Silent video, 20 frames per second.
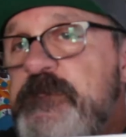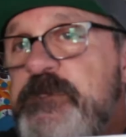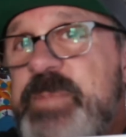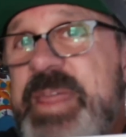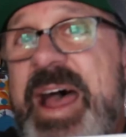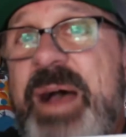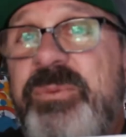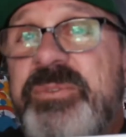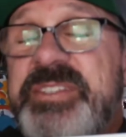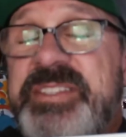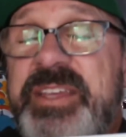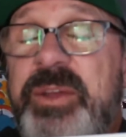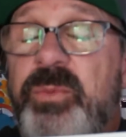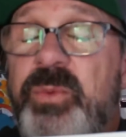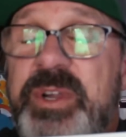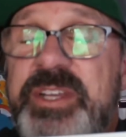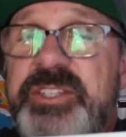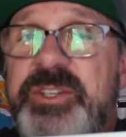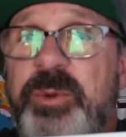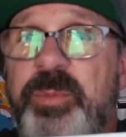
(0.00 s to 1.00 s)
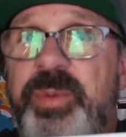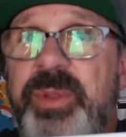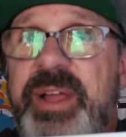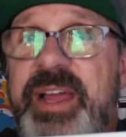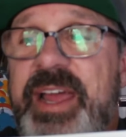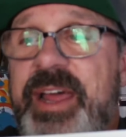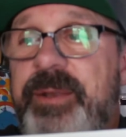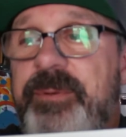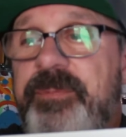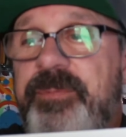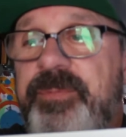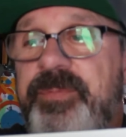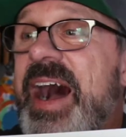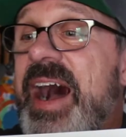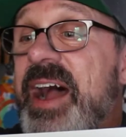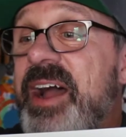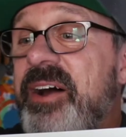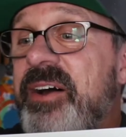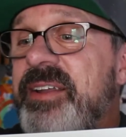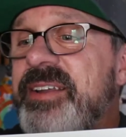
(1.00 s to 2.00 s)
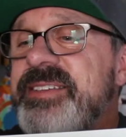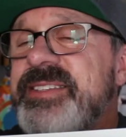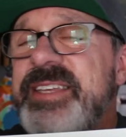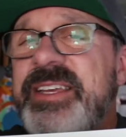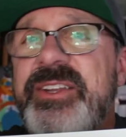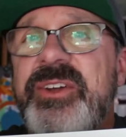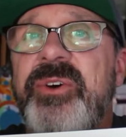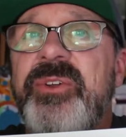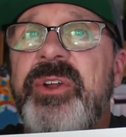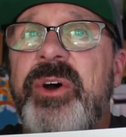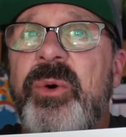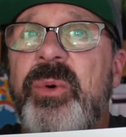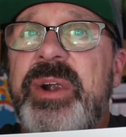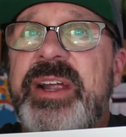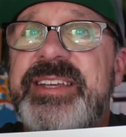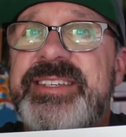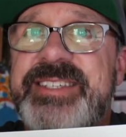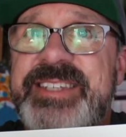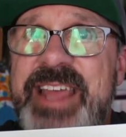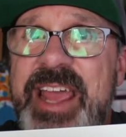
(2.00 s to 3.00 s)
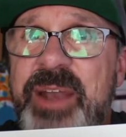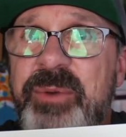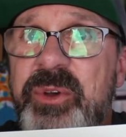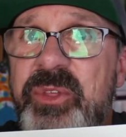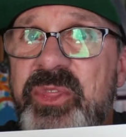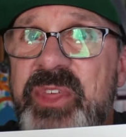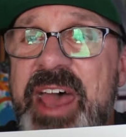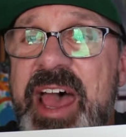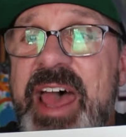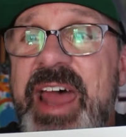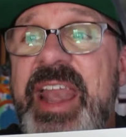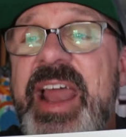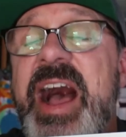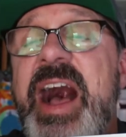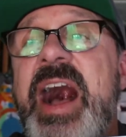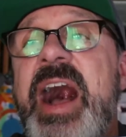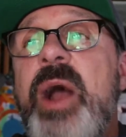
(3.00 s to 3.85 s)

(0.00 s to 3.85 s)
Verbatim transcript: That was the original plan. I honestly don't know where I stand with that.